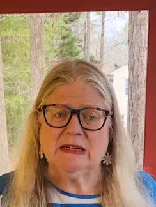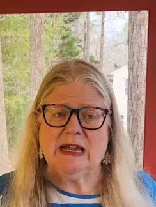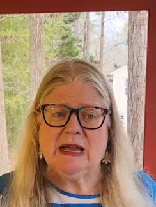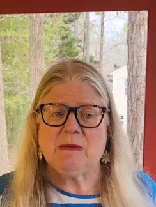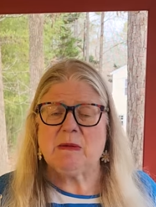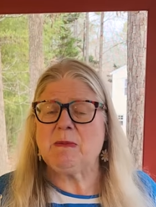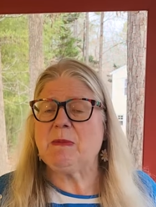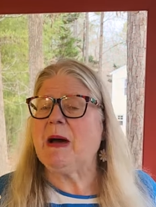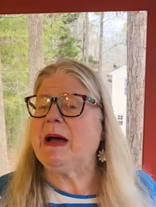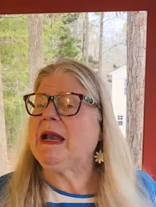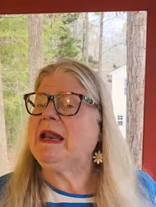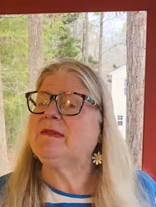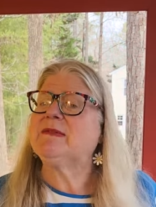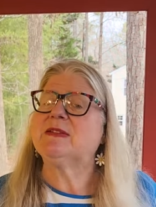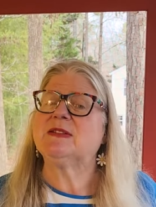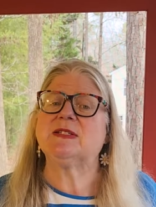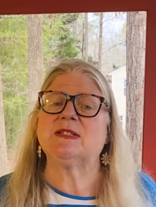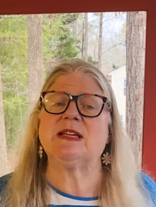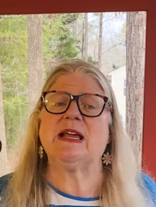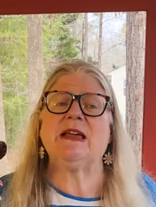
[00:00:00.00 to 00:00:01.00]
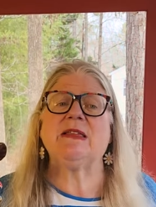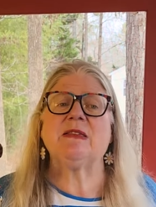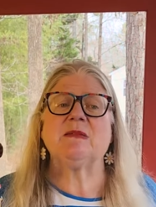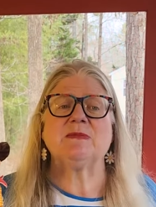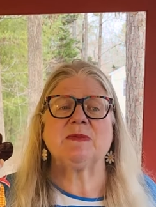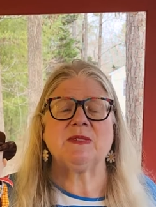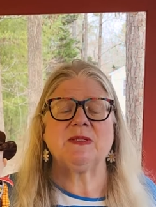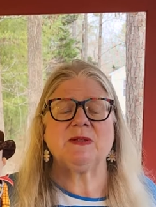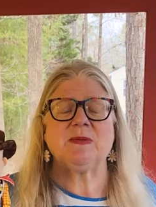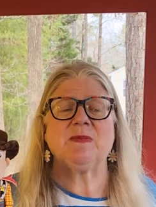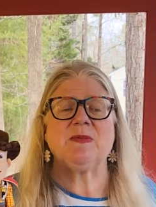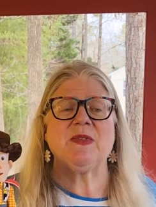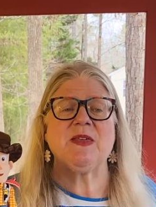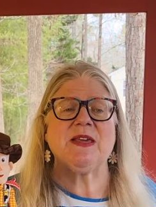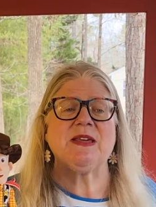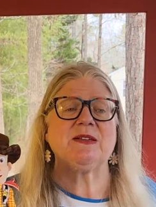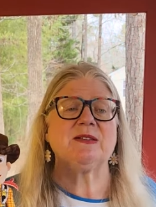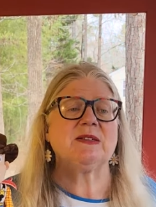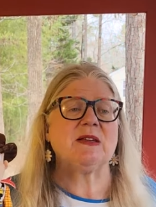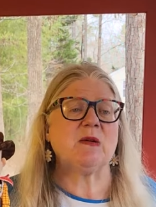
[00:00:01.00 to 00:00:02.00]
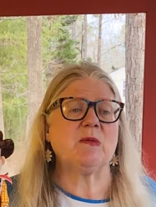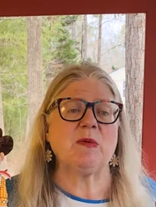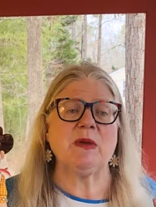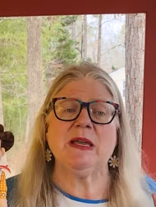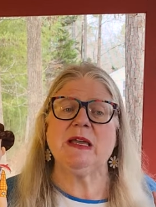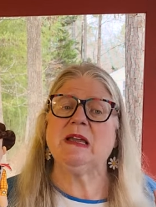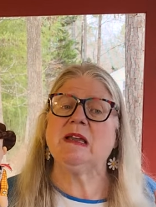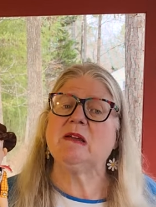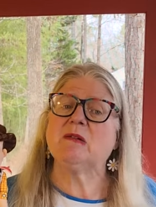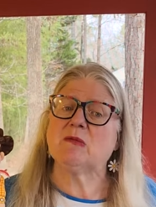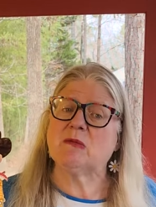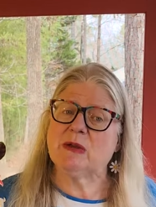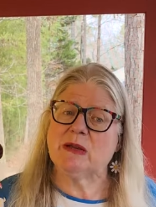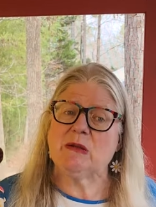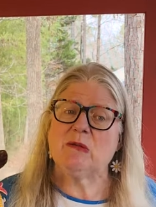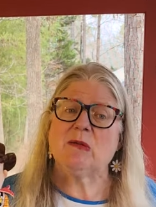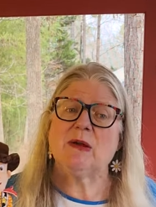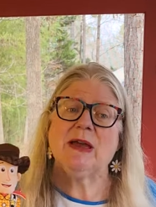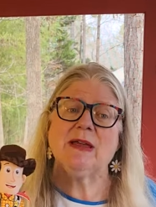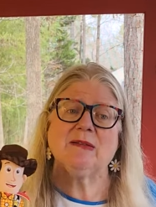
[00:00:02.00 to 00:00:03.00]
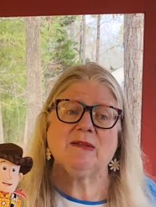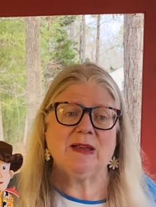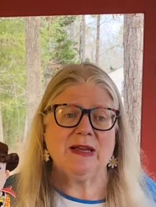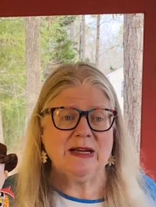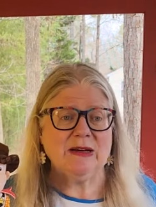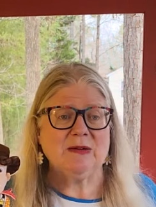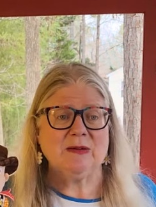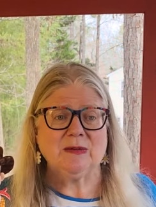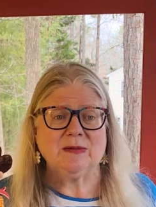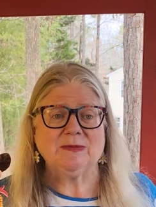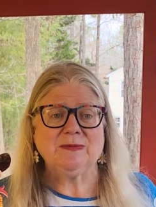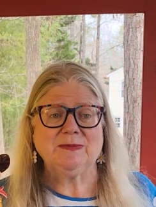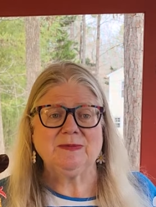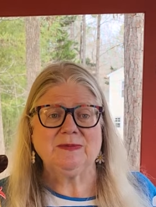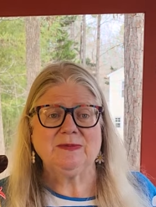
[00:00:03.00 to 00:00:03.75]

and we might even say some, some things that we regret later.